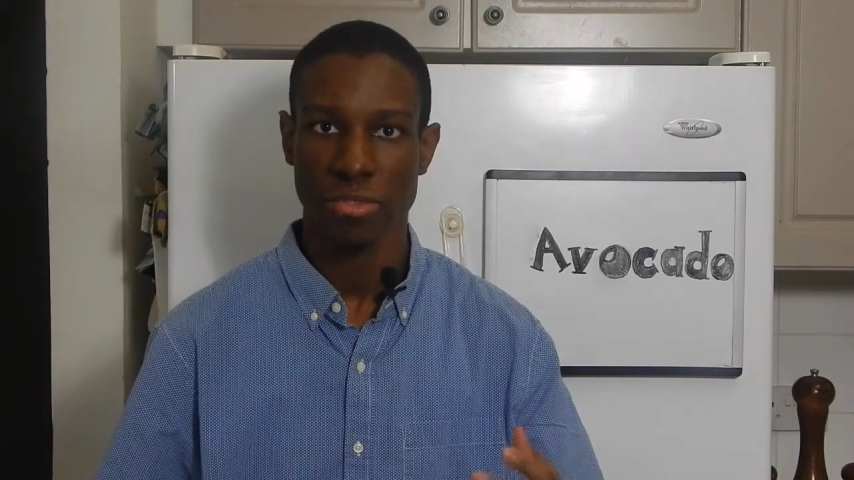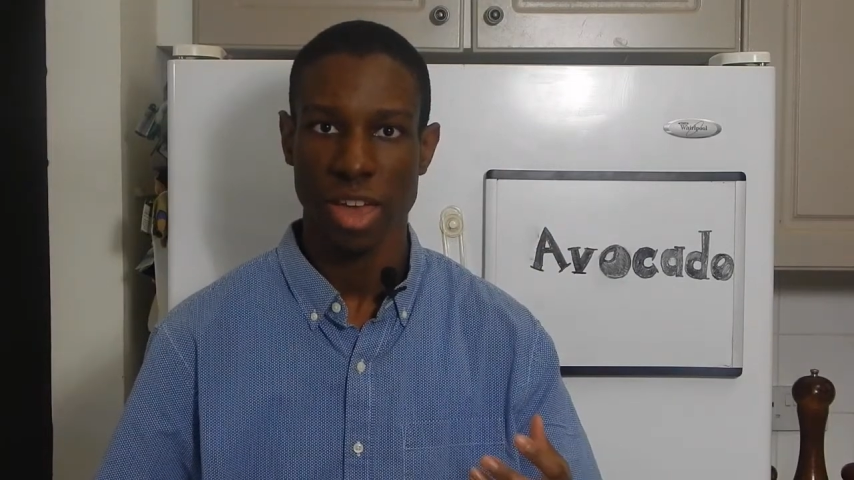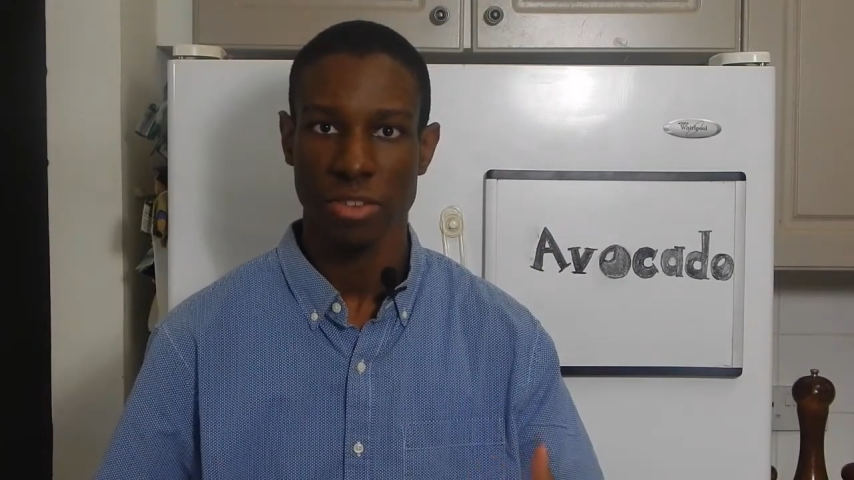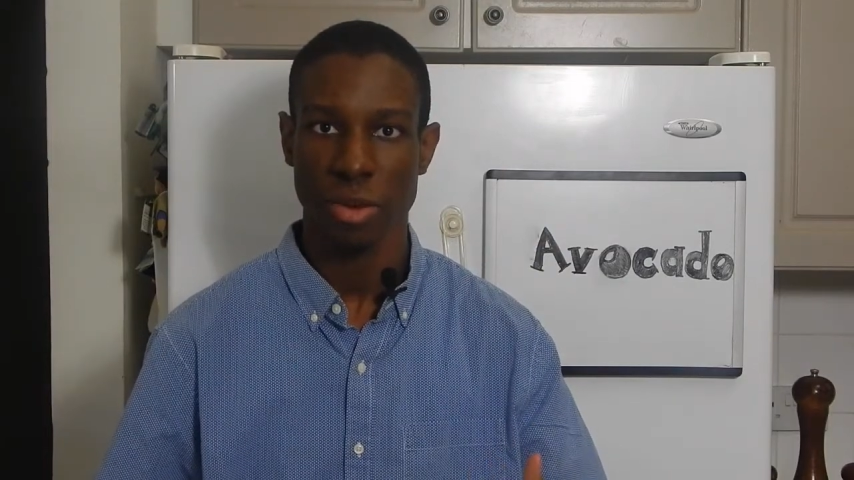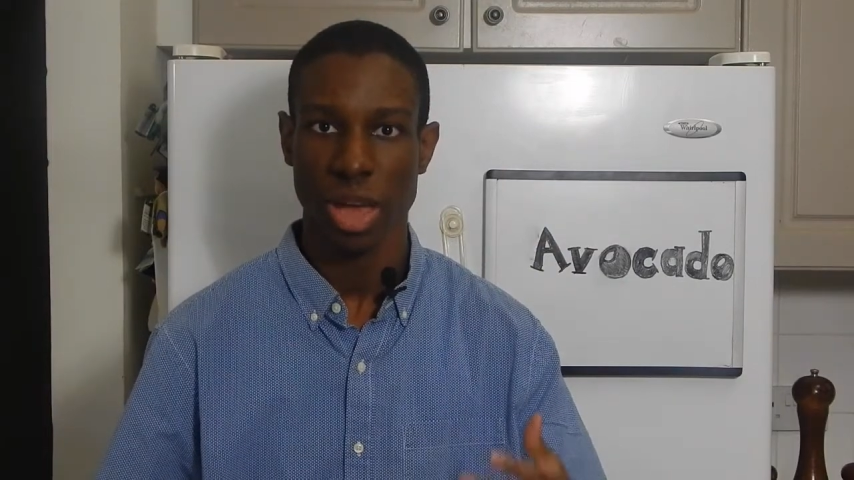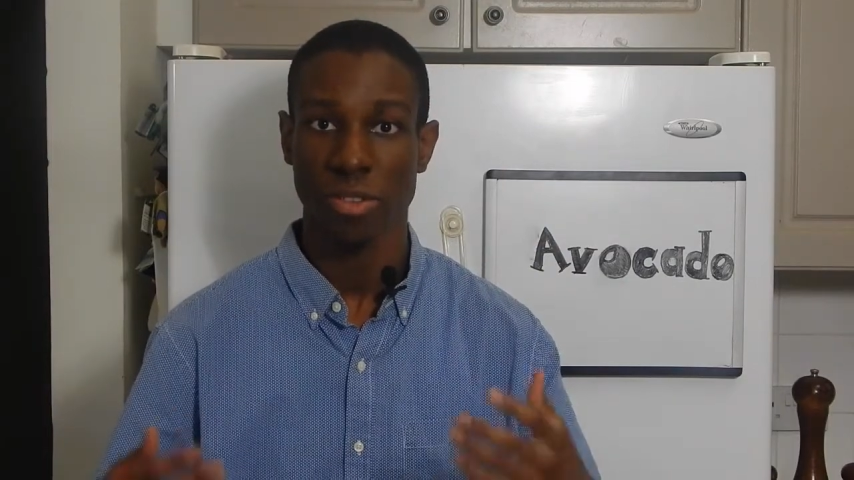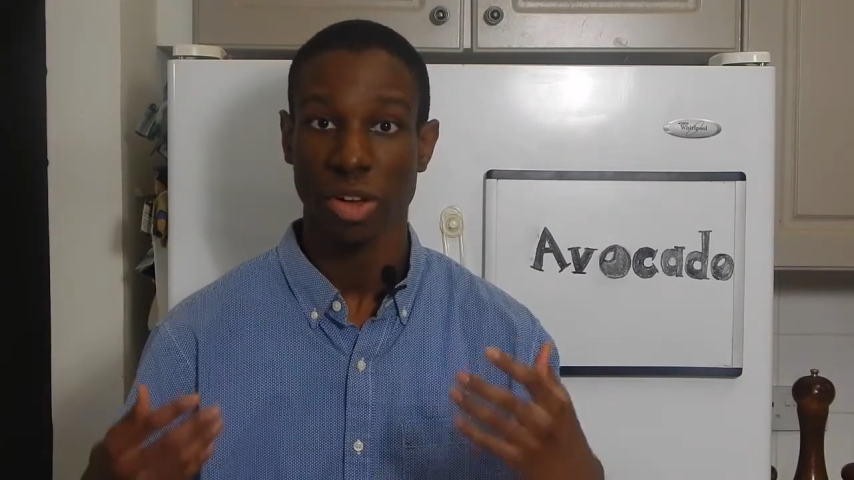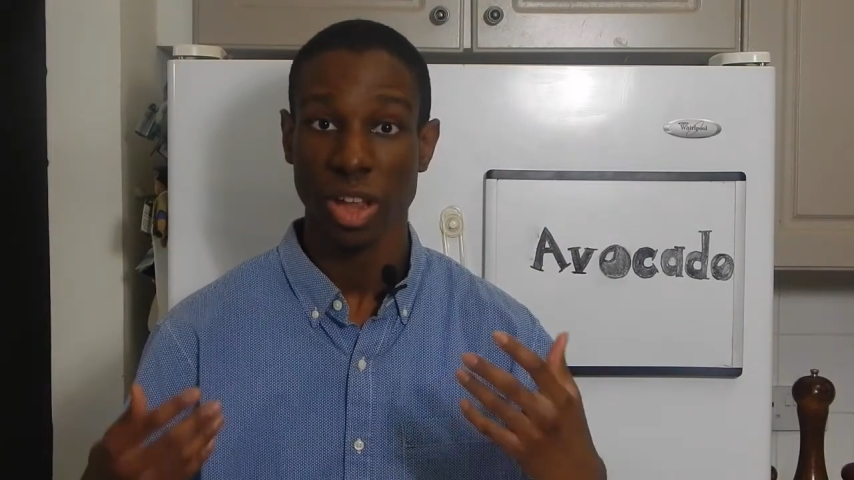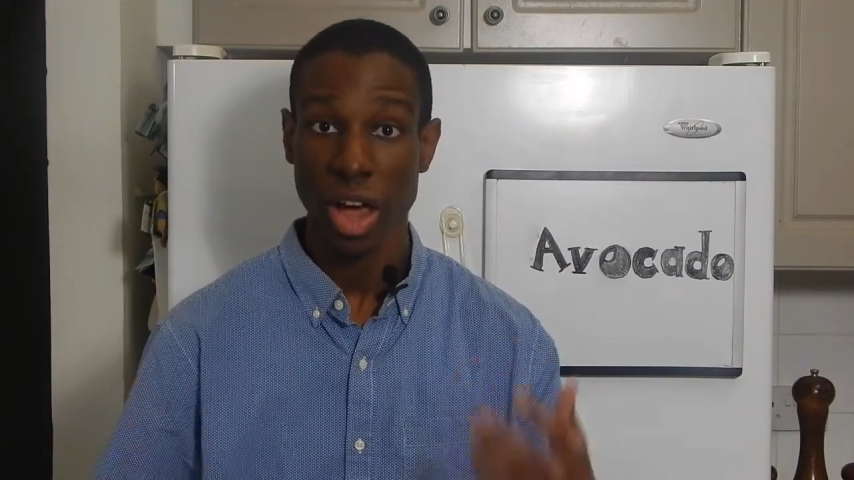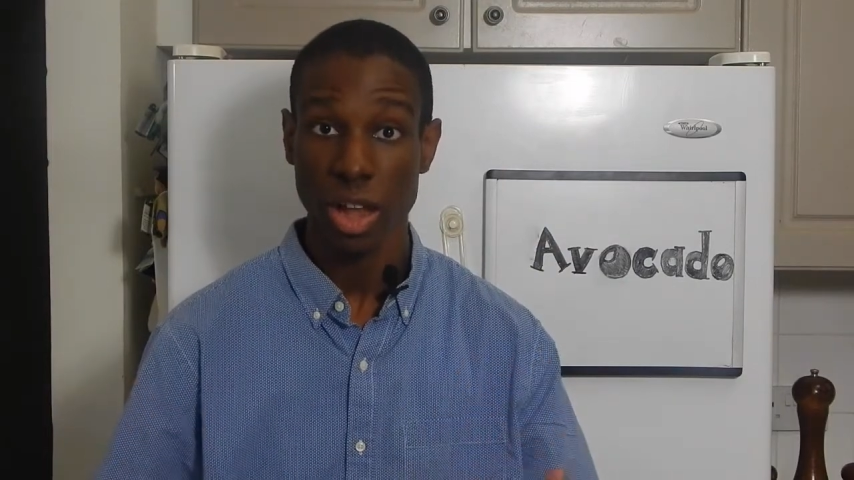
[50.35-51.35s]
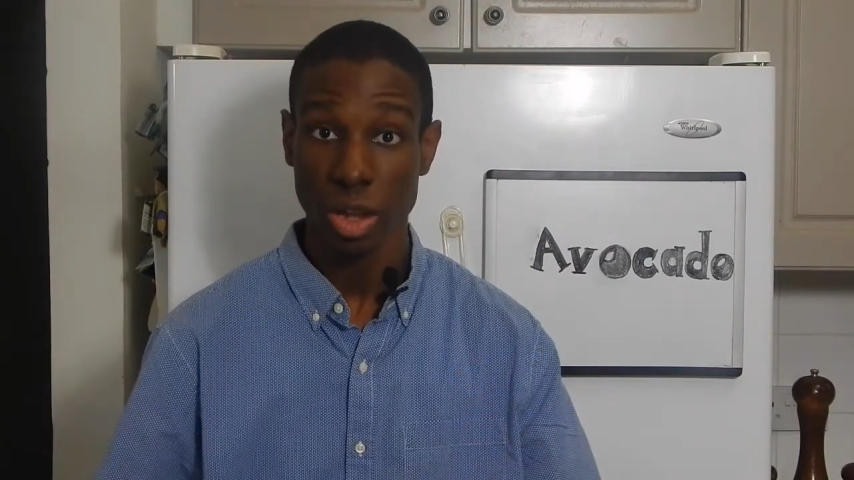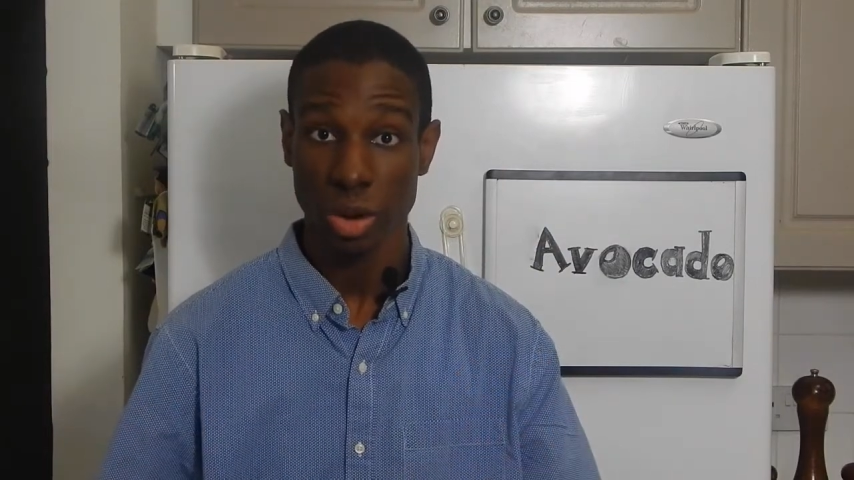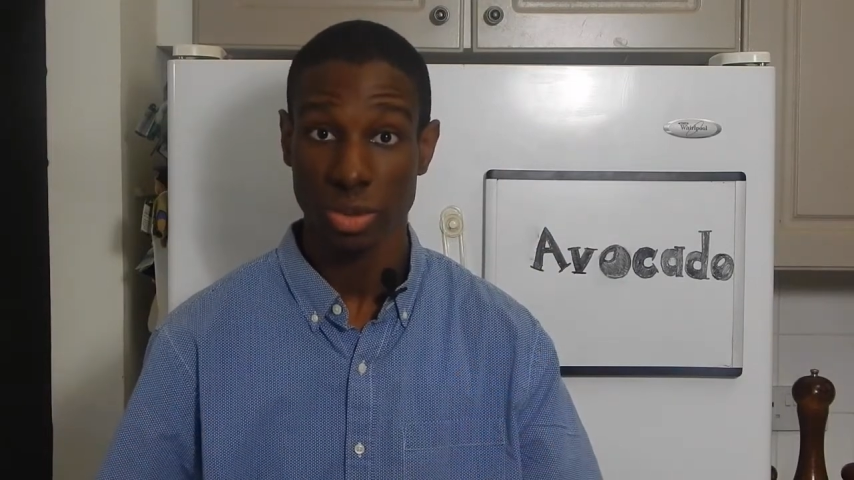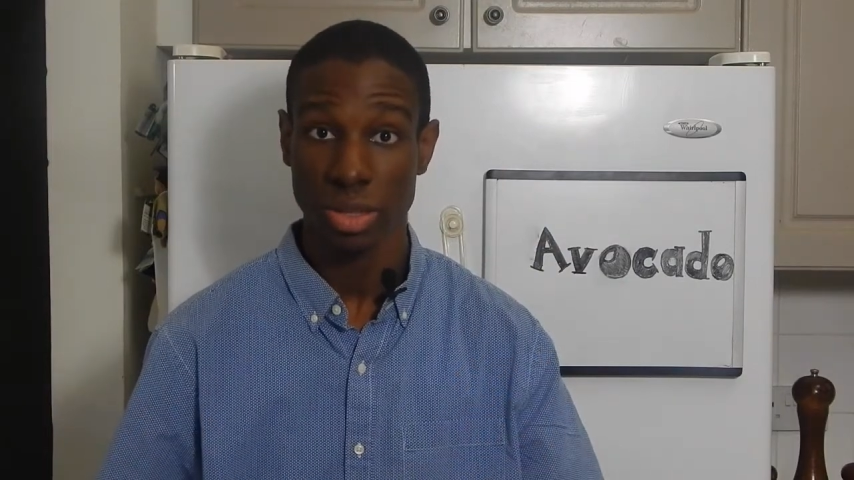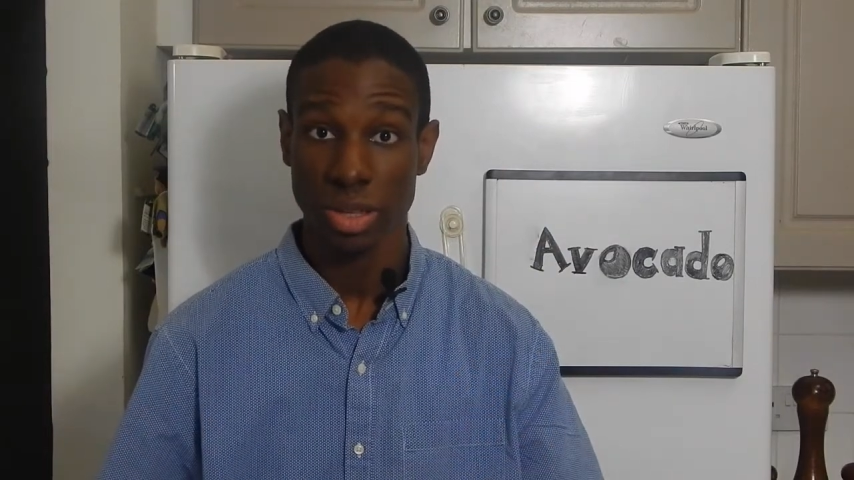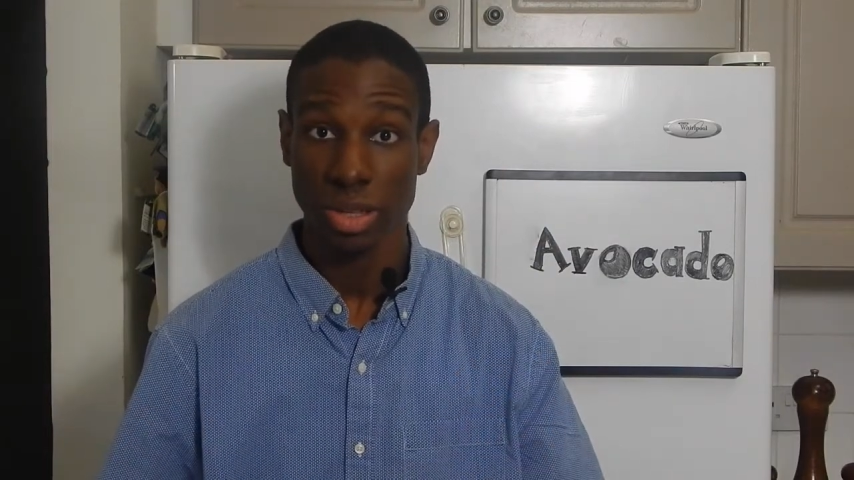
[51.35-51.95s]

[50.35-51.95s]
fats from avocados,